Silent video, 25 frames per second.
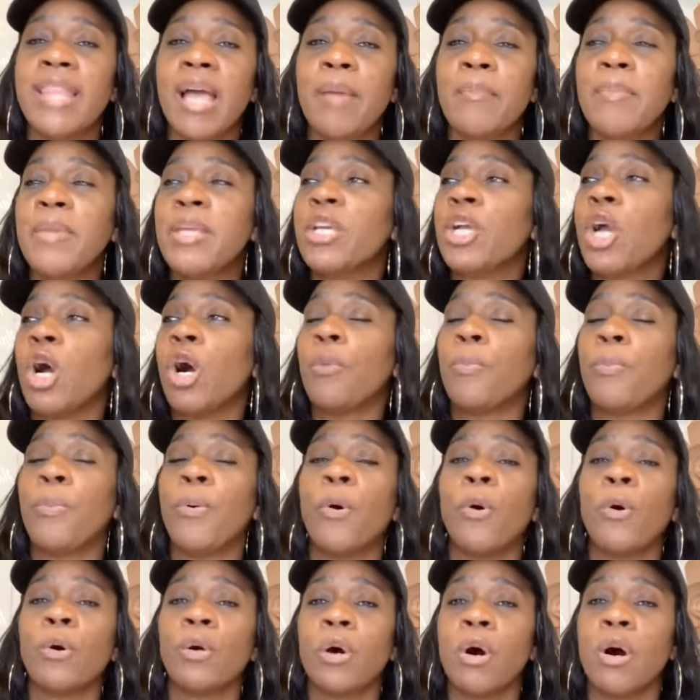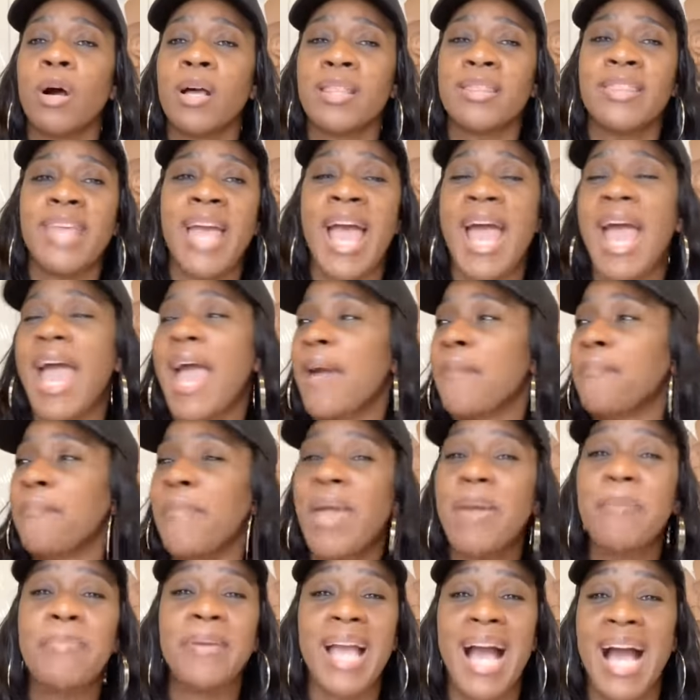Let me go pull on that.
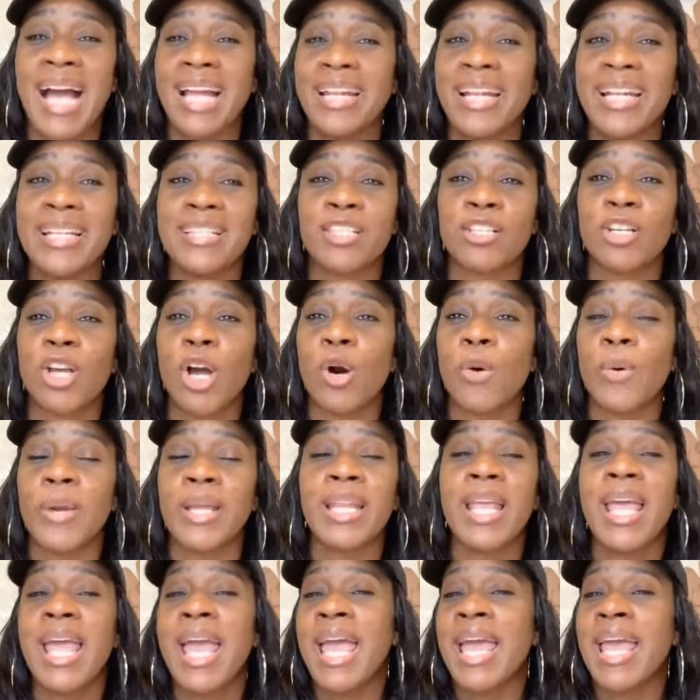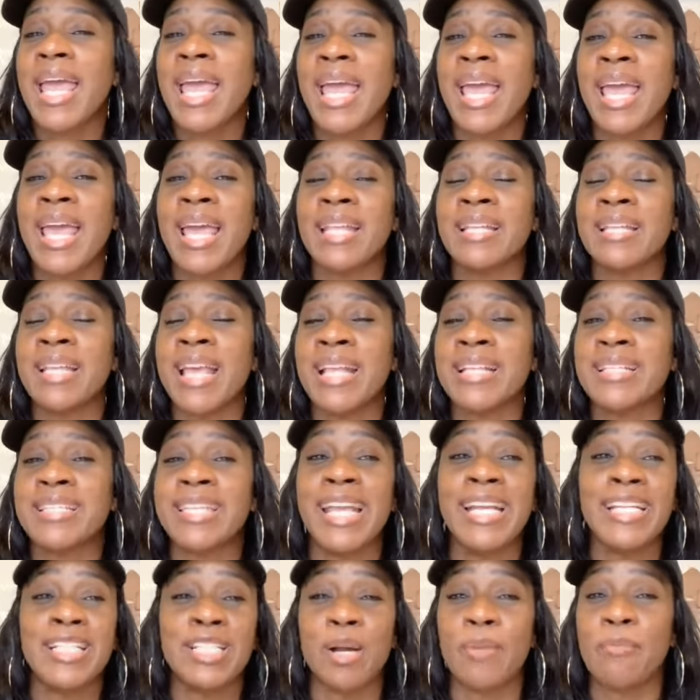Maybe I need to go and
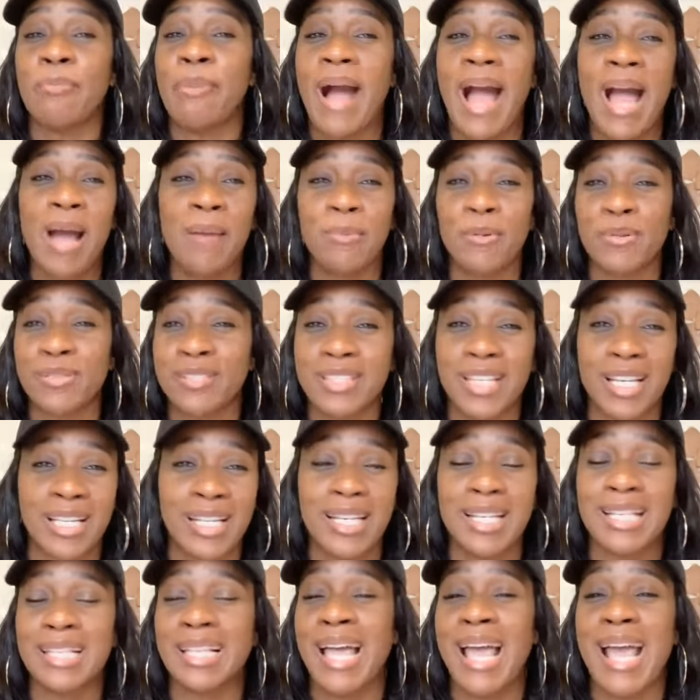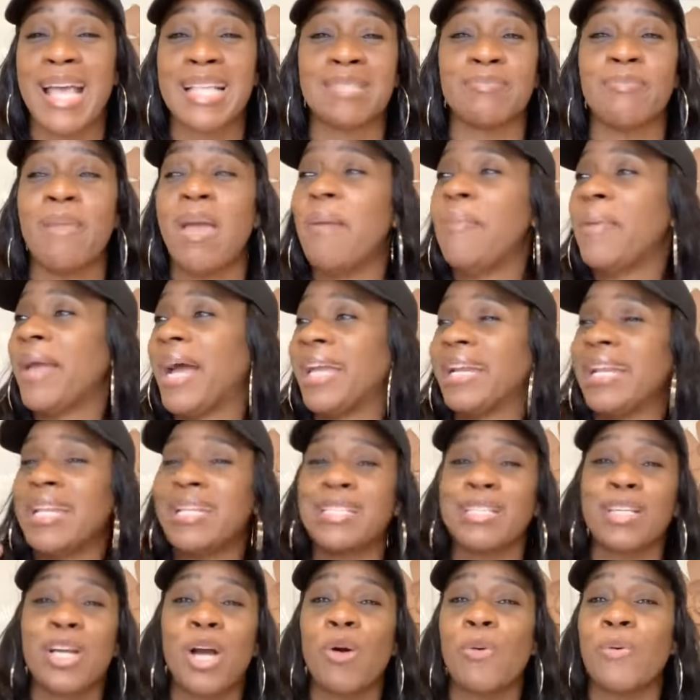teach a Bible study class. Maybe I
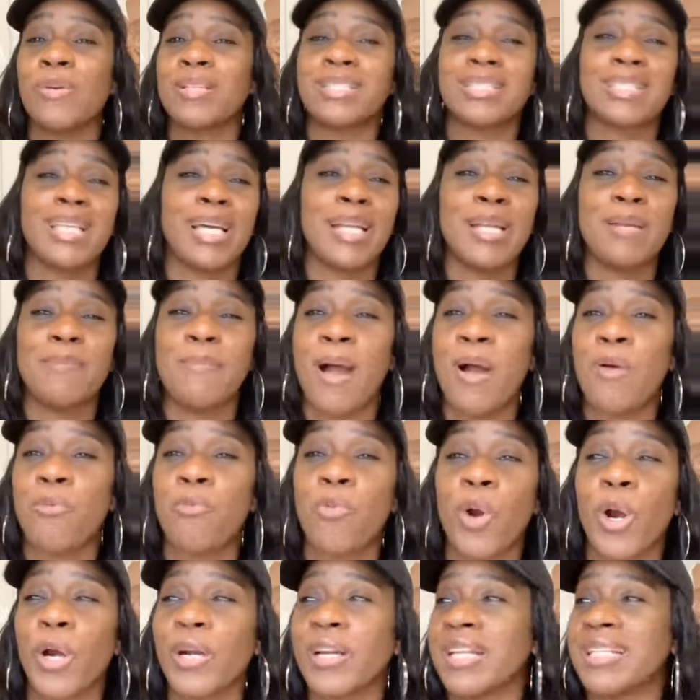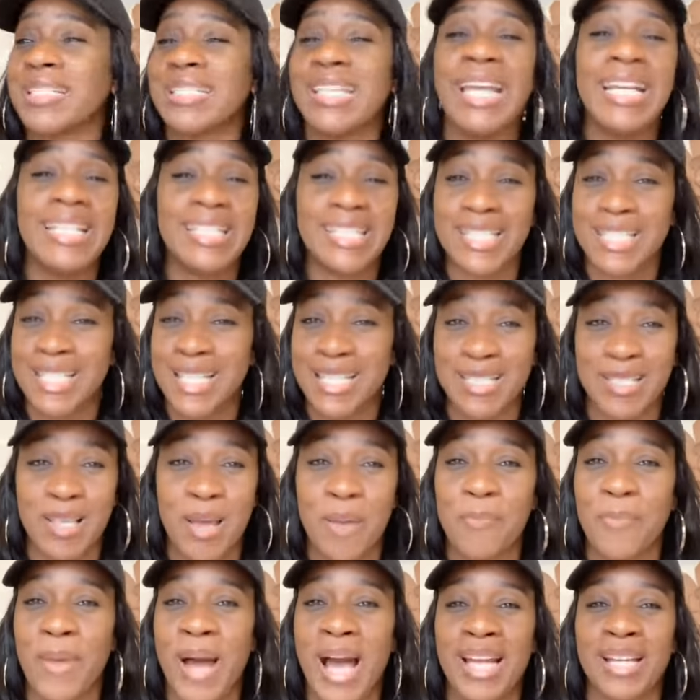need to go and study my word and teach it to
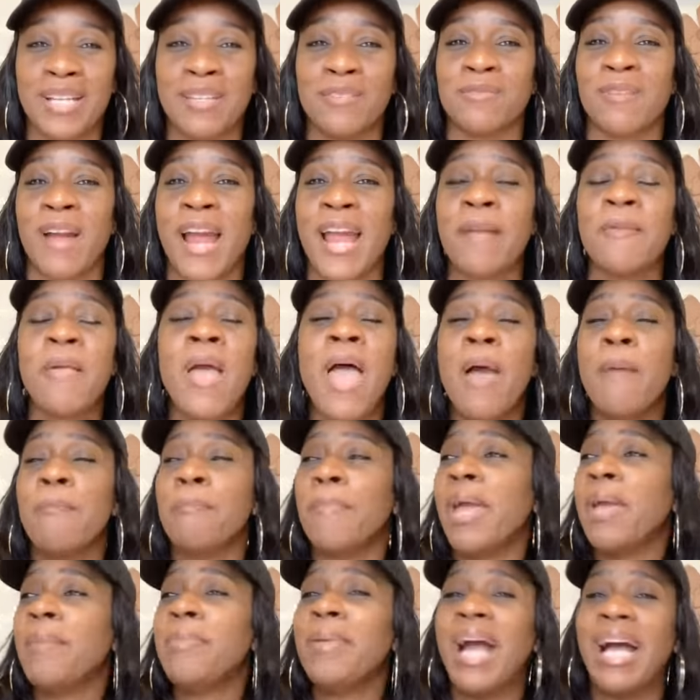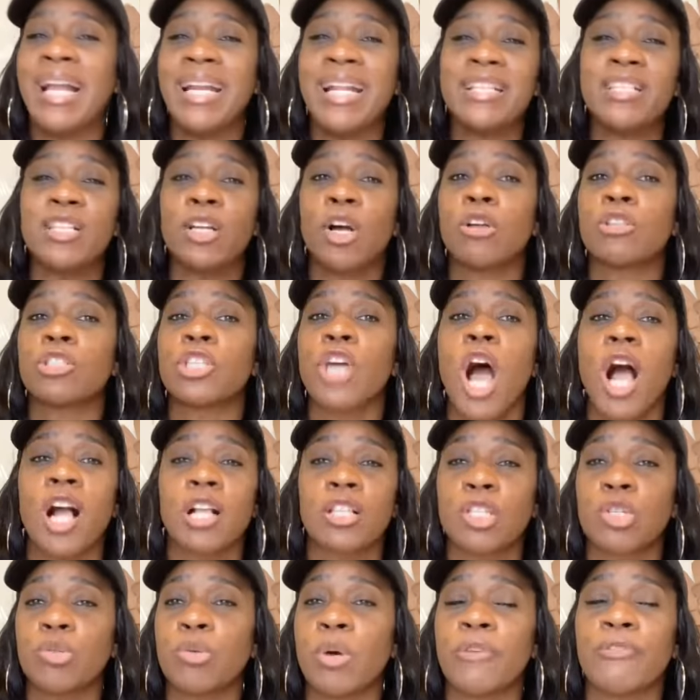somebody, right? Maybe I need to go
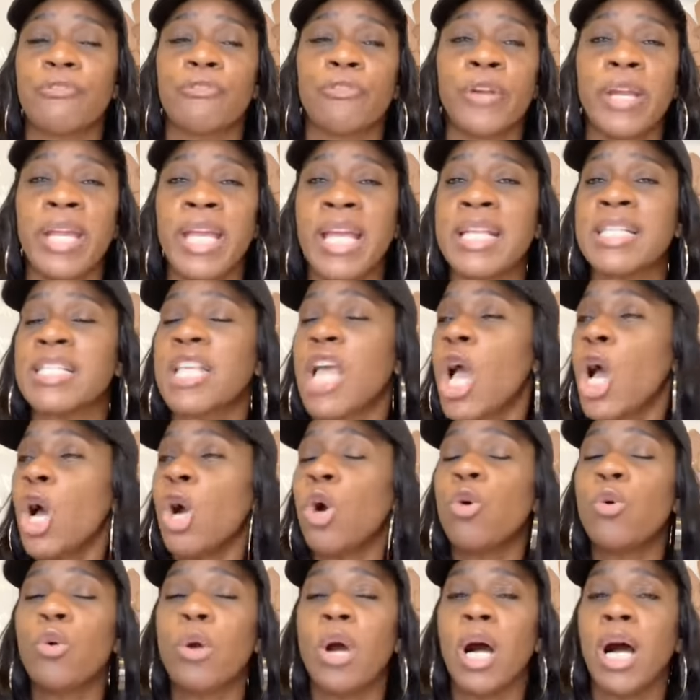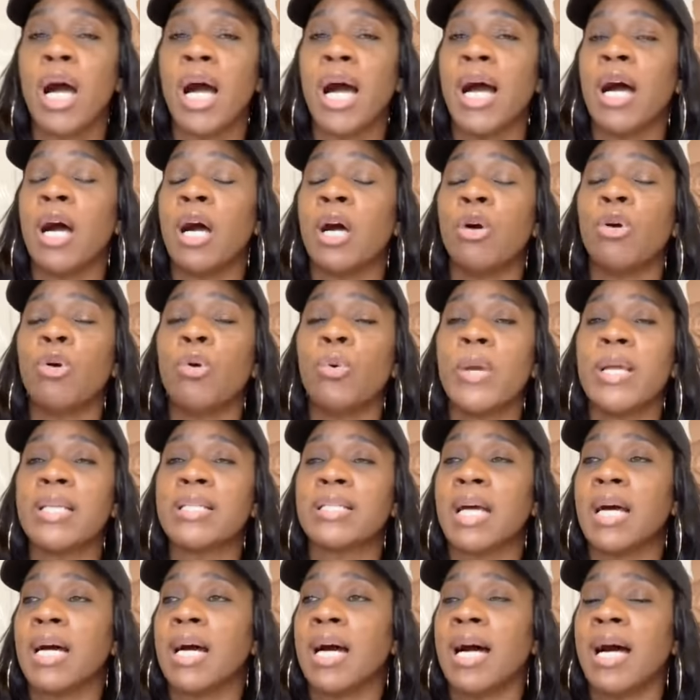talk to a friend who
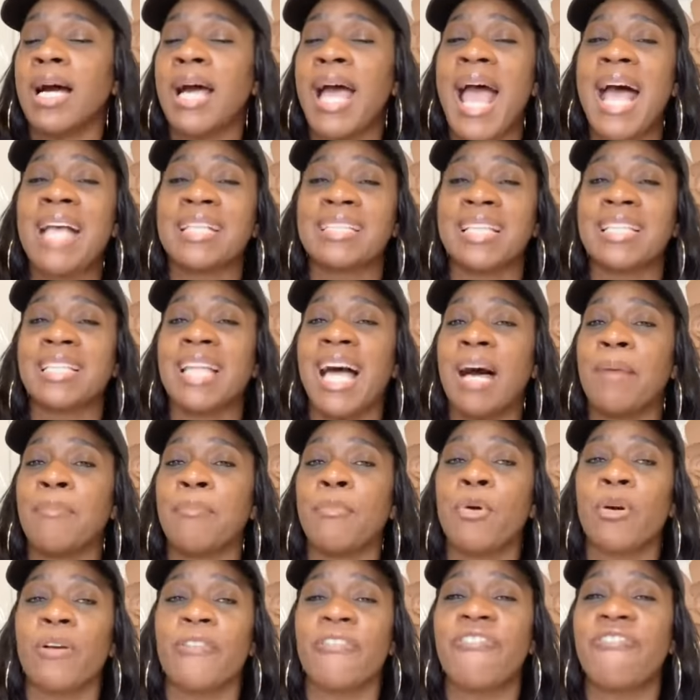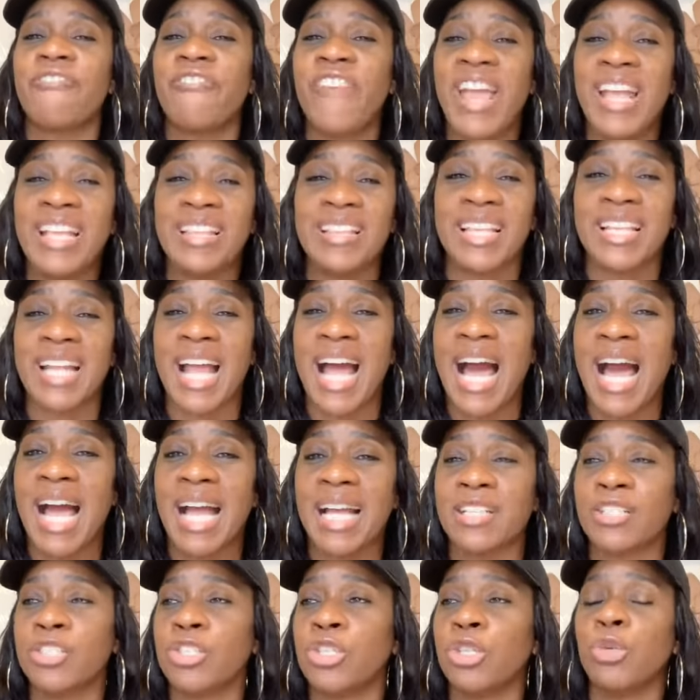has a lot more faith than
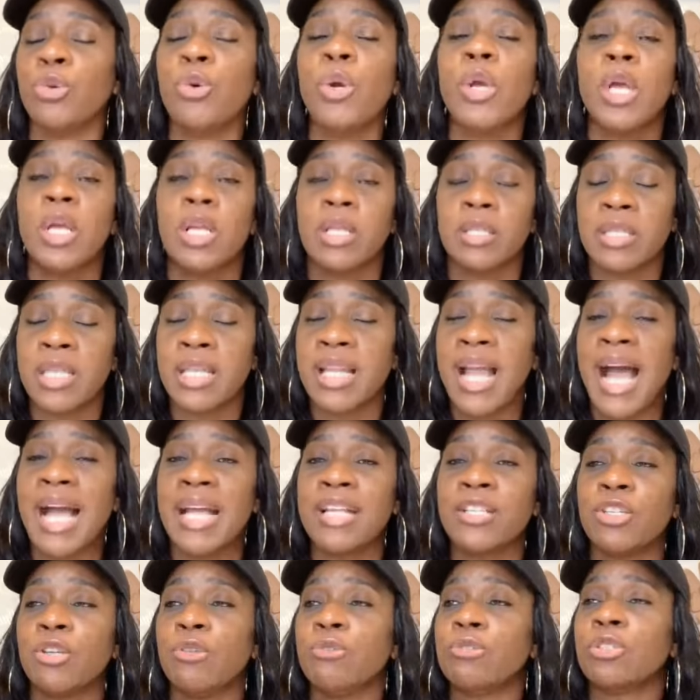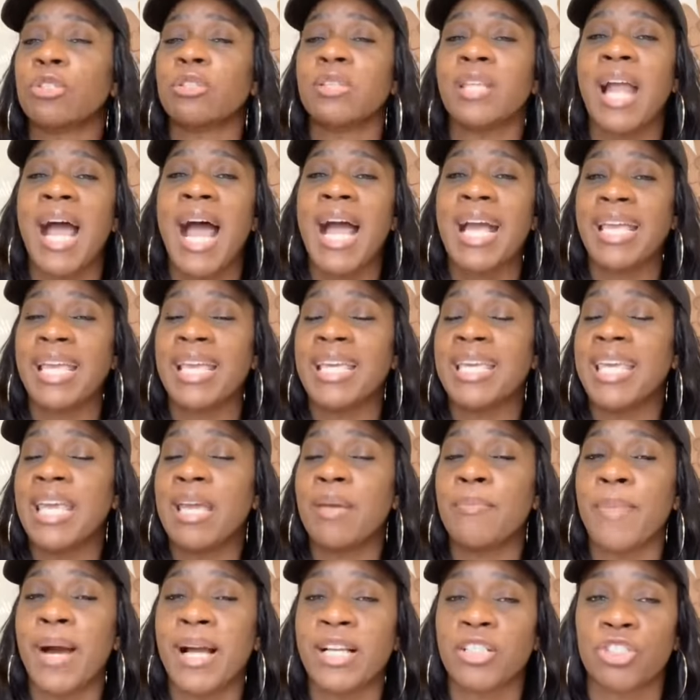I do so that I can
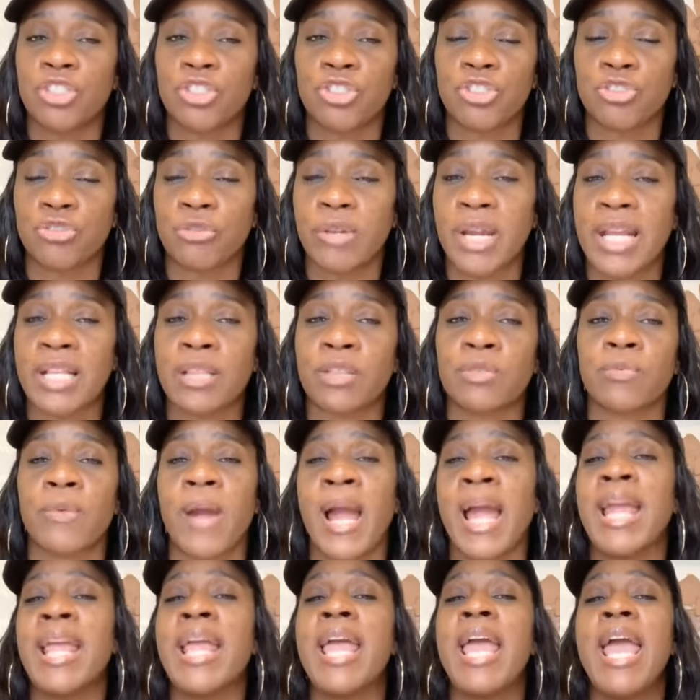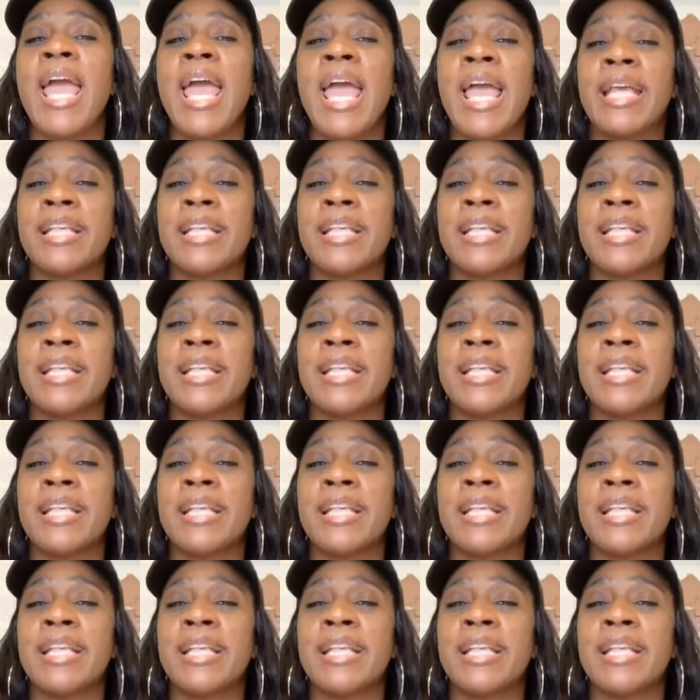get my strength, right?